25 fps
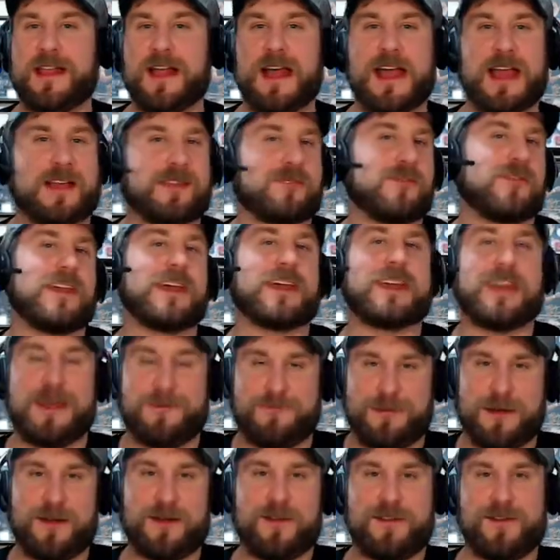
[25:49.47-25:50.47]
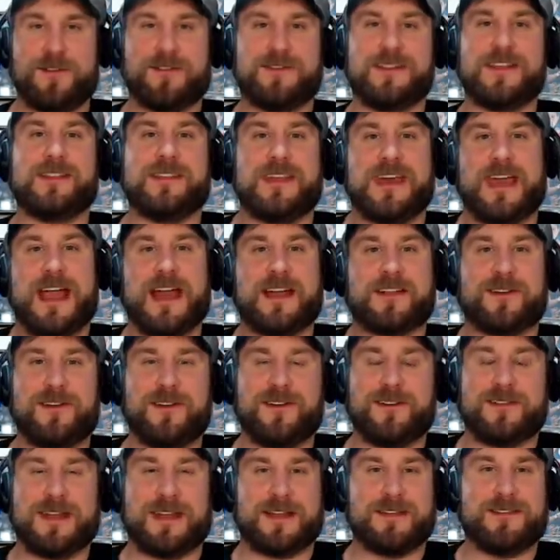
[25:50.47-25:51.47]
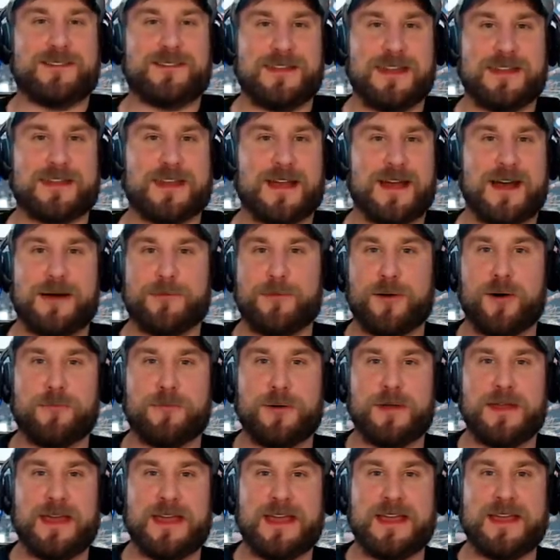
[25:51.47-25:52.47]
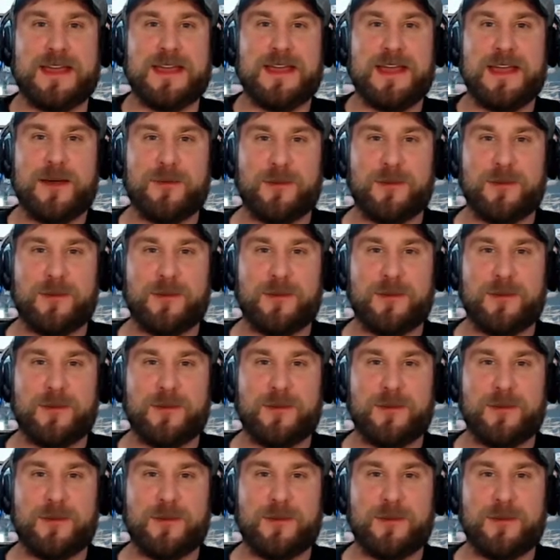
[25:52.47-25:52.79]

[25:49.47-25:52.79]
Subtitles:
like where they keep introducing the actors like a sitcom opening